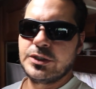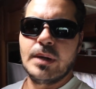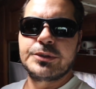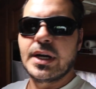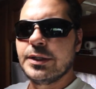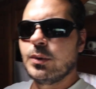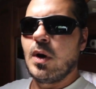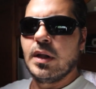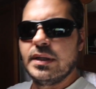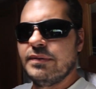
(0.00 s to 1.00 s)
So I'm trying to do
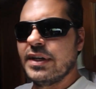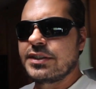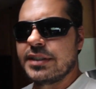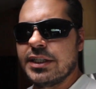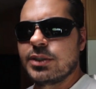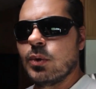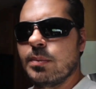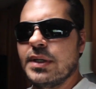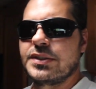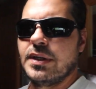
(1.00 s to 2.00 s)
all the investigation work
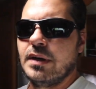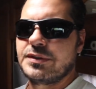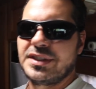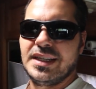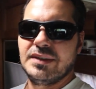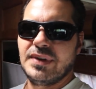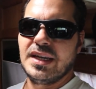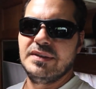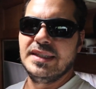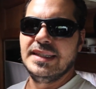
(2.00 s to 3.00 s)
myself, seeing if
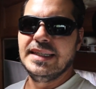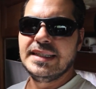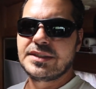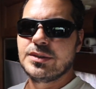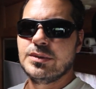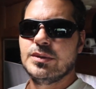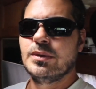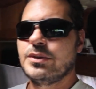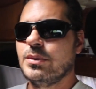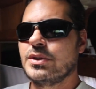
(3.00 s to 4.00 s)
I even need
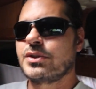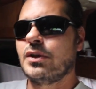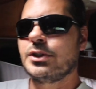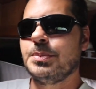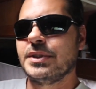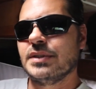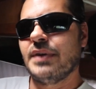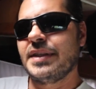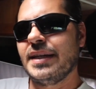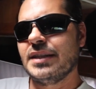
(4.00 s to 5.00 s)
to do a search, because if
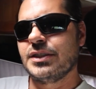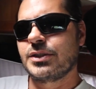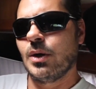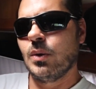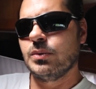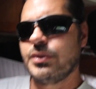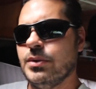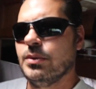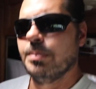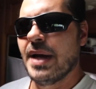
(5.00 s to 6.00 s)
I think I just go
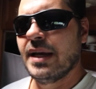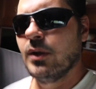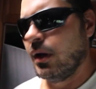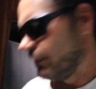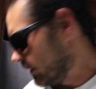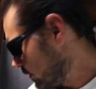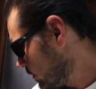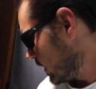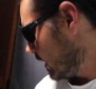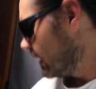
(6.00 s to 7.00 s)
to the patent office,